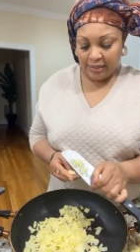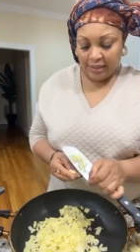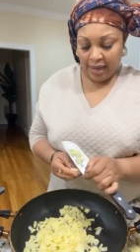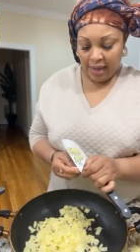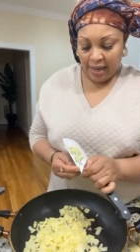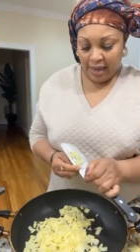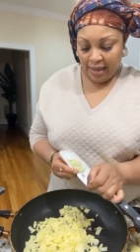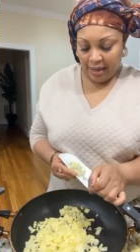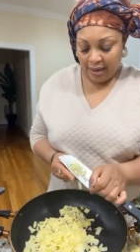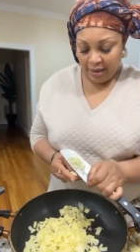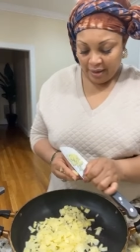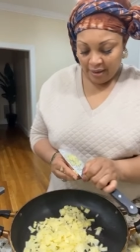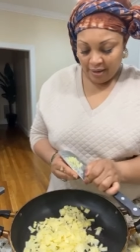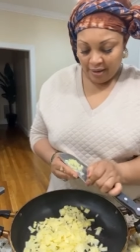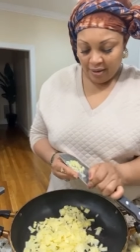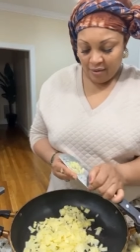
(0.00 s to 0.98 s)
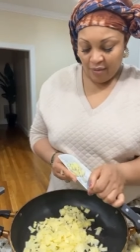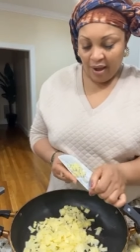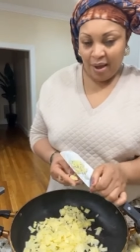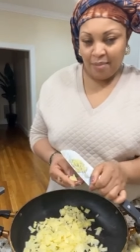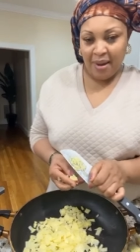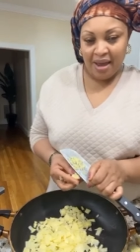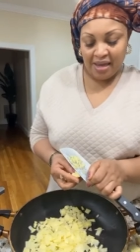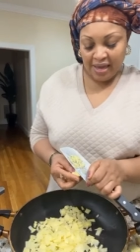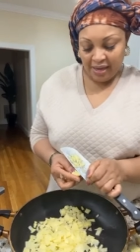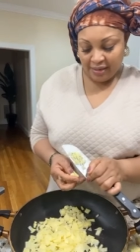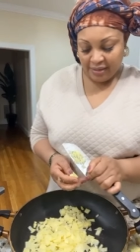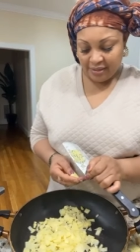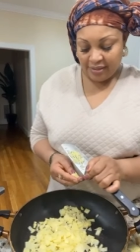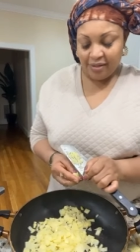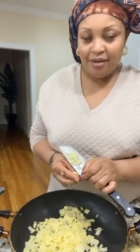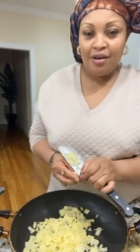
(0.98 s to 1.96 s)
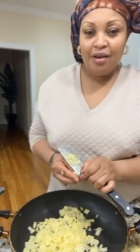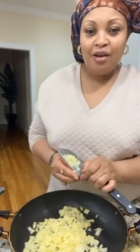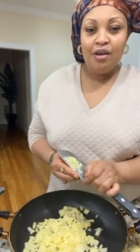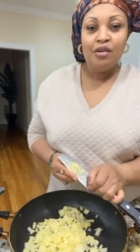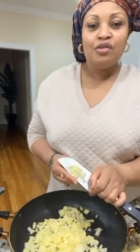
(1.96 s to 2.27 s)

I said, hey, eh, where are my kids?